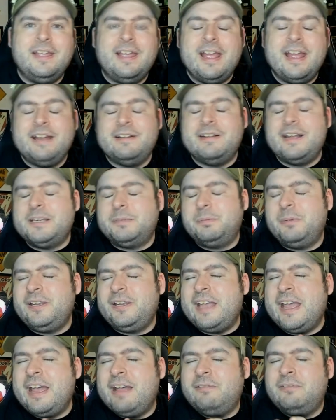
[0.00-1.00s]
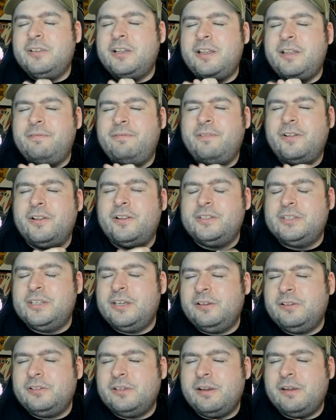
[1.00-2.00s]
Anyways, but yeah, I'm looking forward
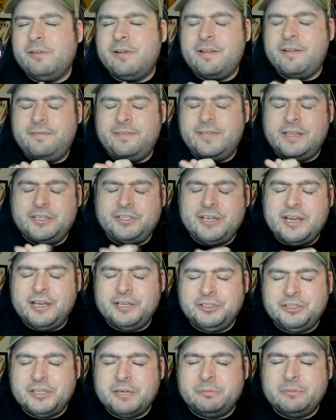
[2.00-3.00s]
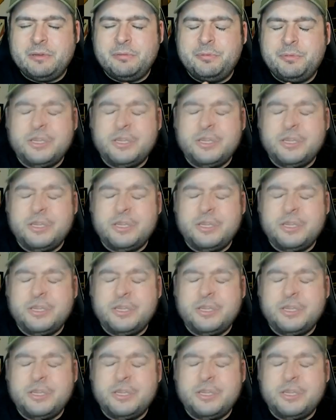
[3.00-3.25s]
to doing well for this year in general.